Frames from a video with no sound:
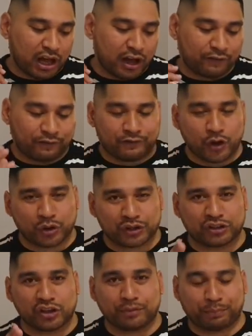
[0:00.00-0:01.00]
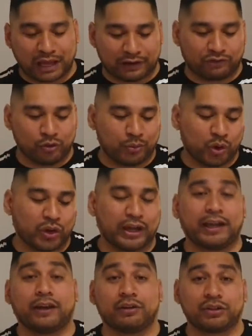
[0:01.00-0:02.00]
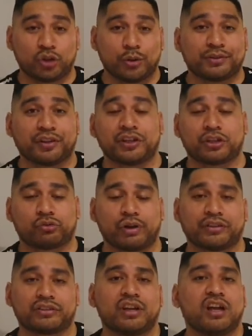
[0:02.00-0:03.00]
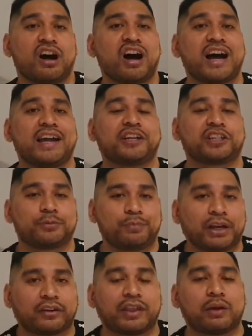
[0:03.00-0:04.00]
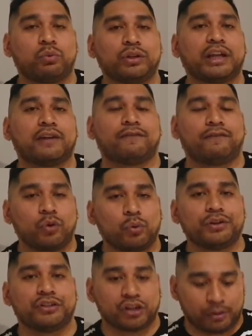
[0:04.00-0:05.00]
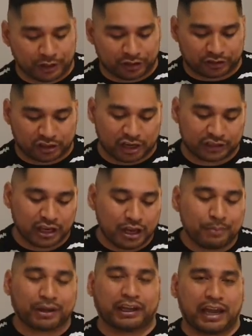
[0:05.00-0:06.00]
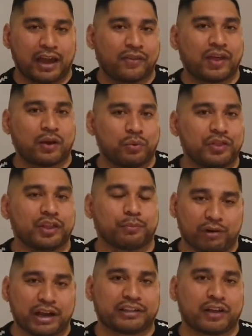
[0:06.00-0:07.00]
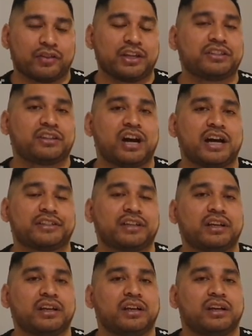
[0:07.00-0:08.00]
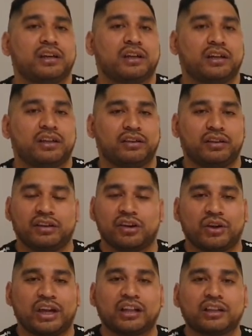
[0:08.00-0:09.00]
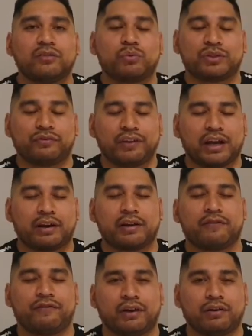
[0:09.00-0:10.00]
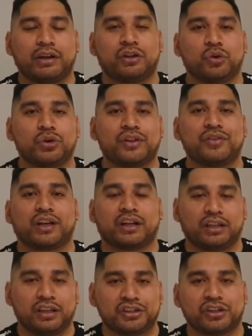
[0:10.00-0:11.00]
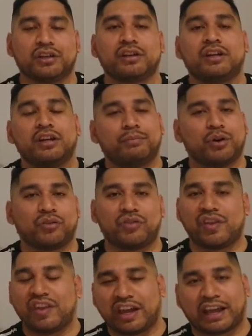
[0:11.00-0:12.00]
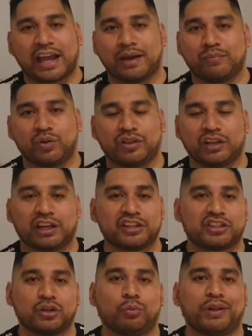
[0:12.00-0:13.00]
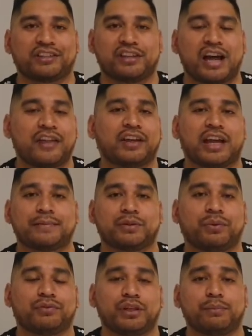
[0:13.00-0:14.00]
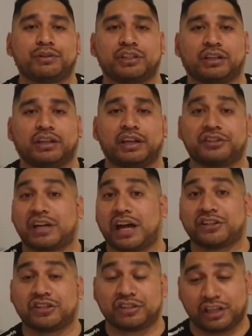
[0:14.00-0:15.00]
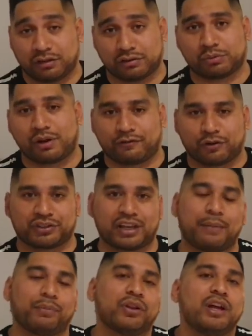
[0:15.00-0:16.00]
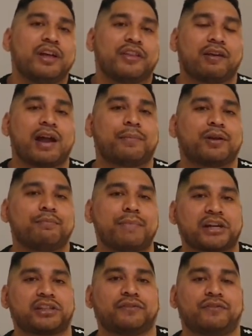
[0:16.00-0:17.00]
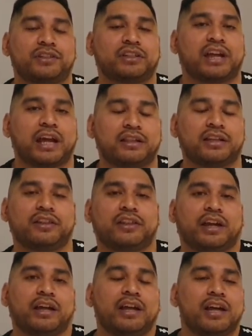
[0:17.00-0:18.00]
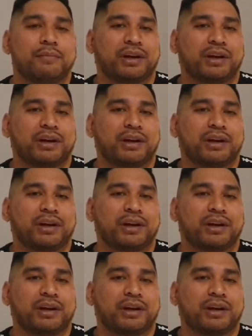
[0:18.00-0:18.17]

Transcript: I've focused on the platform here in terms of their strengths. I expect they will get forward dominance, guys. But can they win the breakdown? These guys, England was very, very good in the collision, both in that game against the All Blacks and other games that we've seen, particularly against Argentina as well, for example. They're able to match the physicality there.